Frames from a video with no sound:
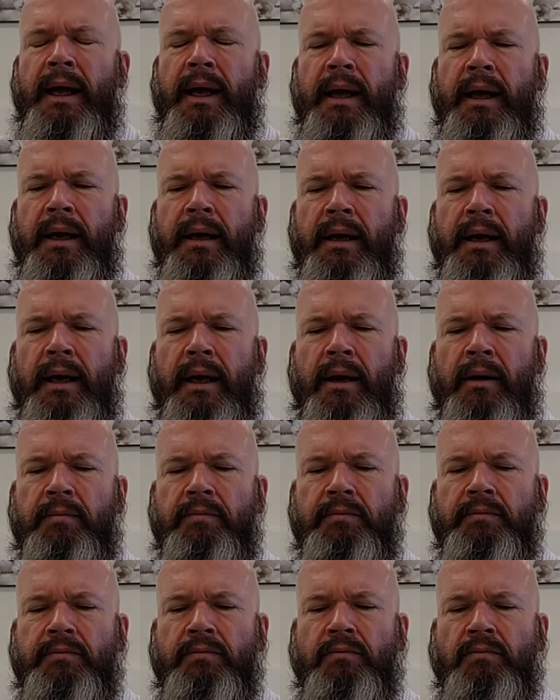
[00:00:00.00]
And
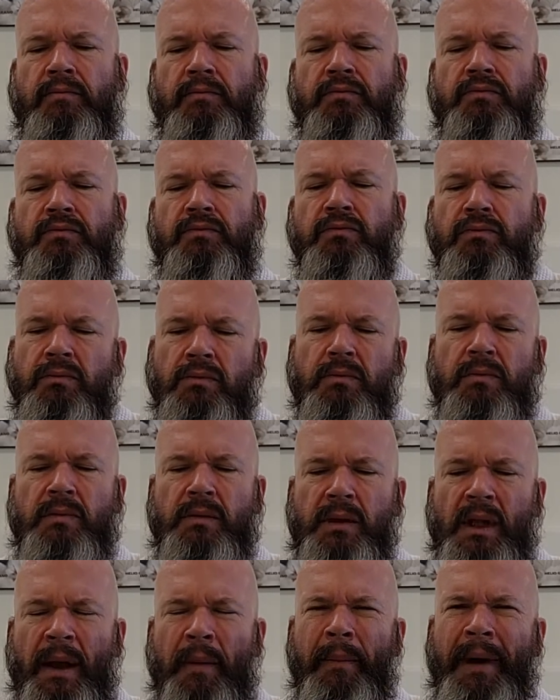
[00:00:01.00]

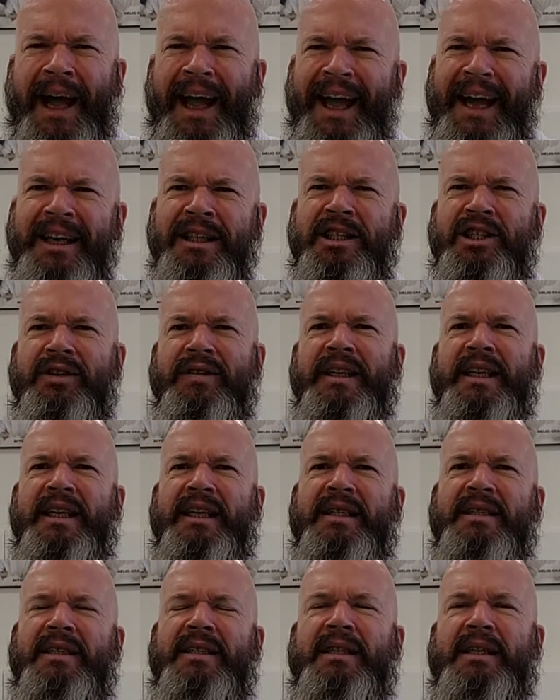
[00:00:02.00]
my answer
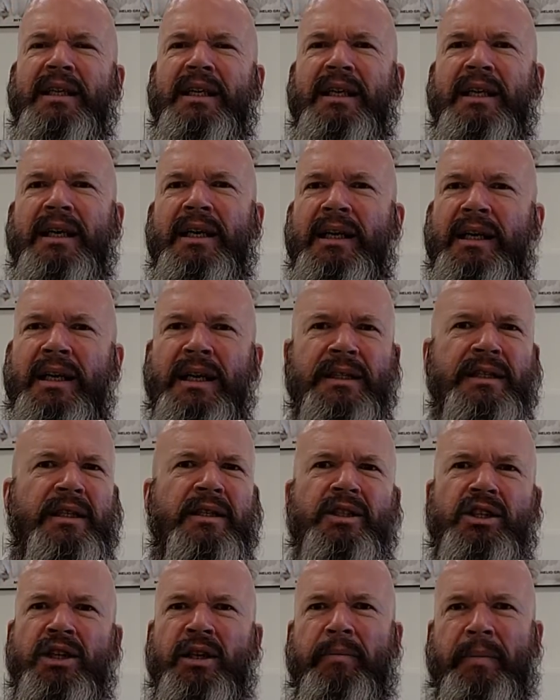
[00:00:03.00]
is,
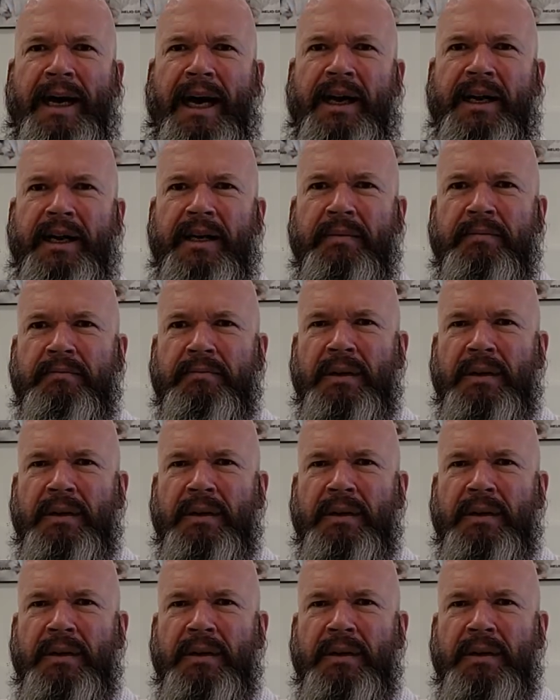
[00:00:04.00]
listen to your body,